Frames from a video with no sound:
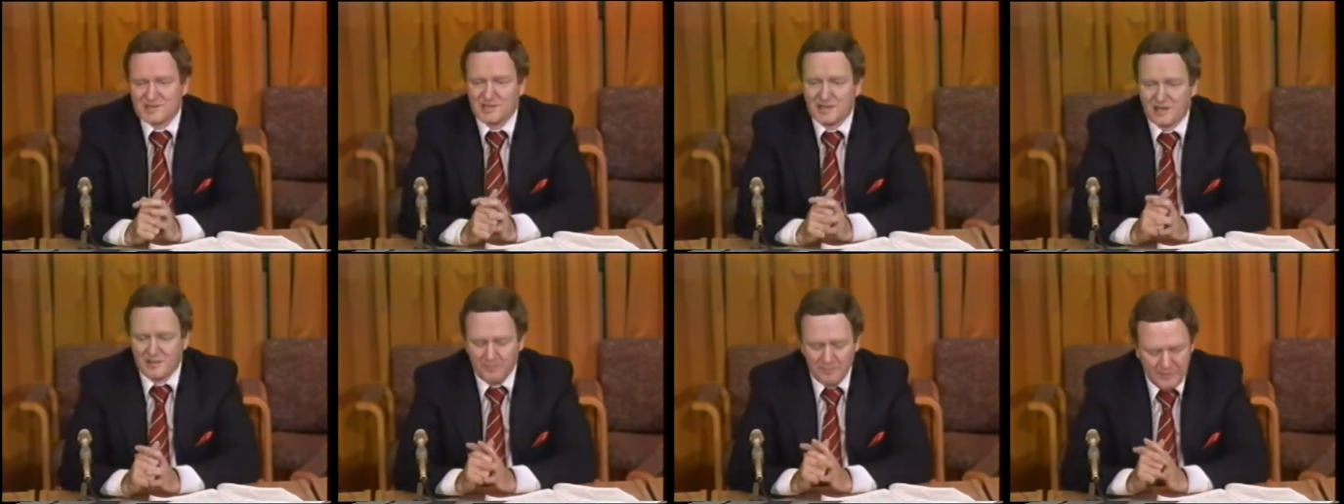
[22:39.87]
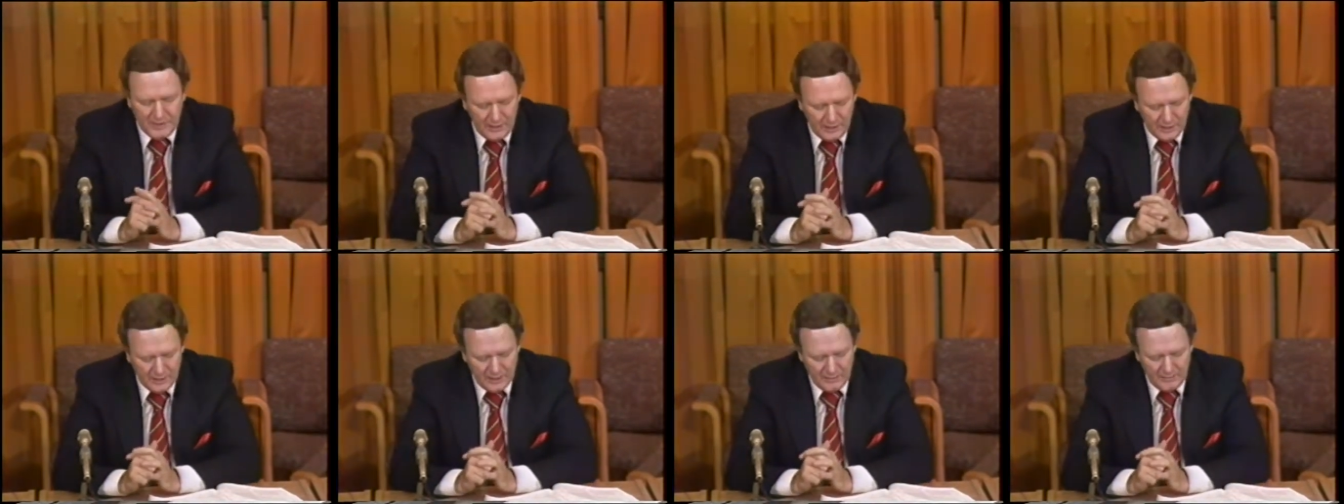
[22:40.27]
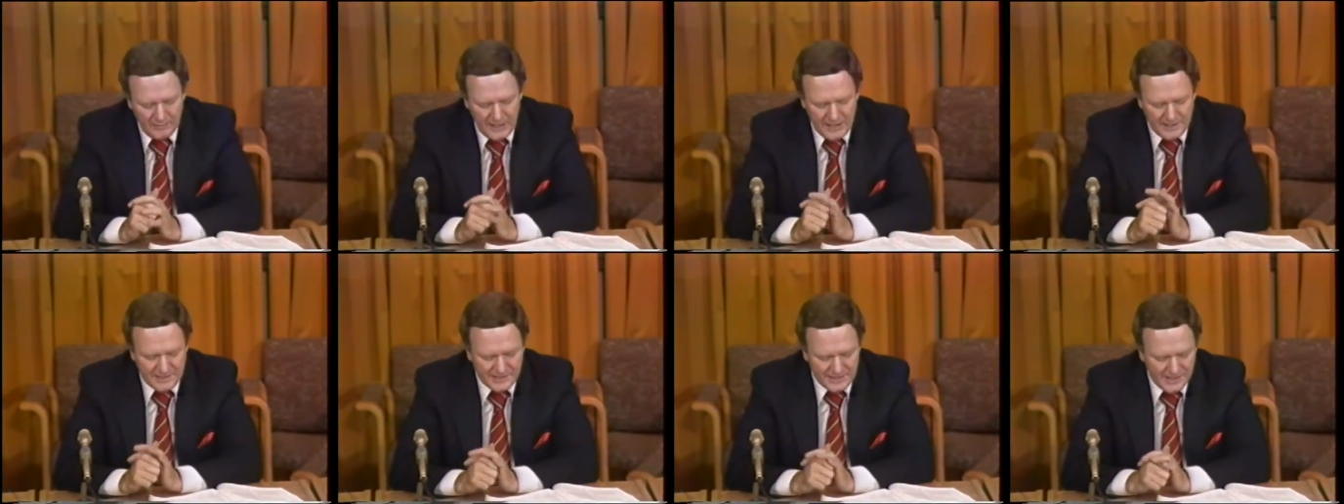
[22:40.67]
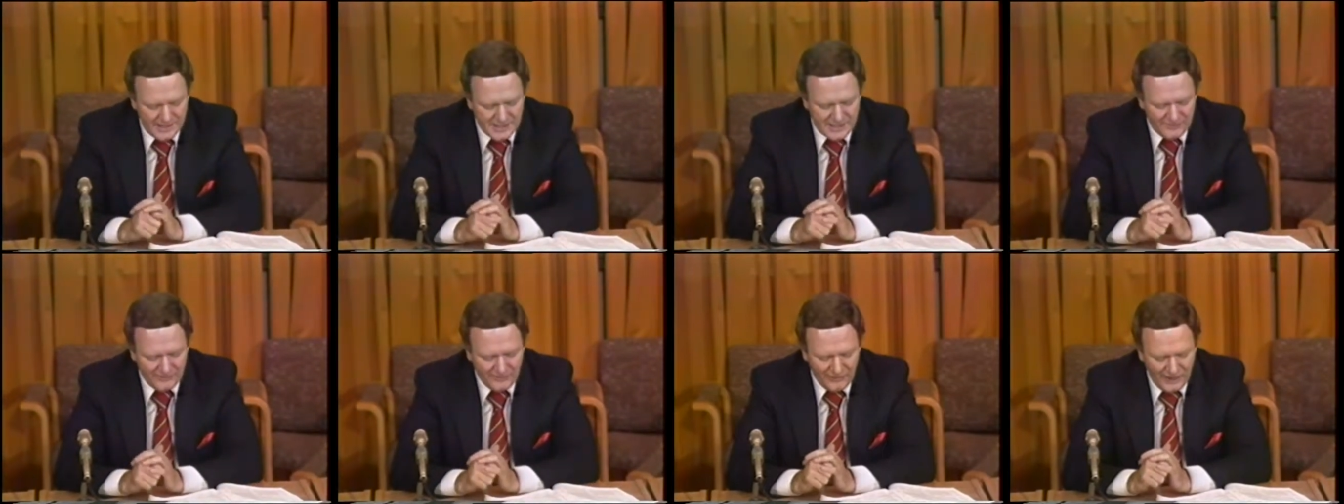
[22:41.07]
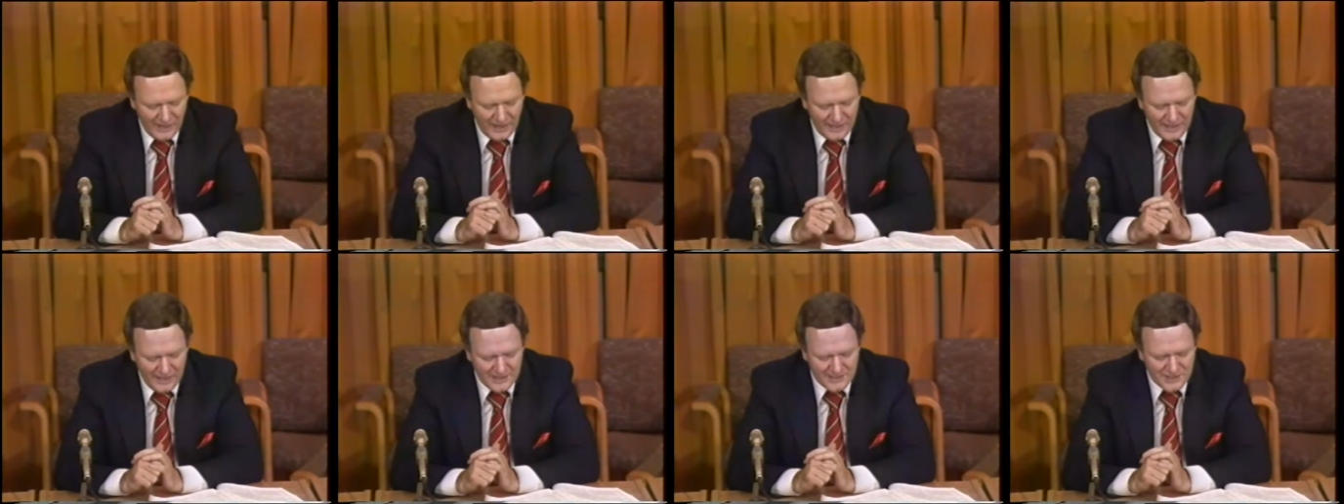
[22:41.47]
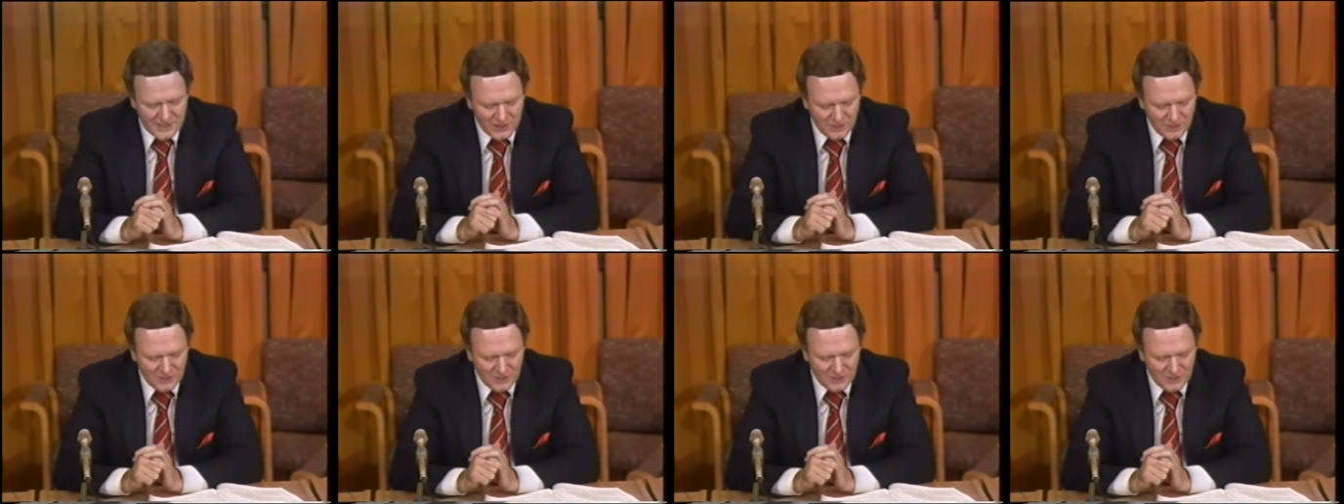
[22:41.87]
that a parent may testify as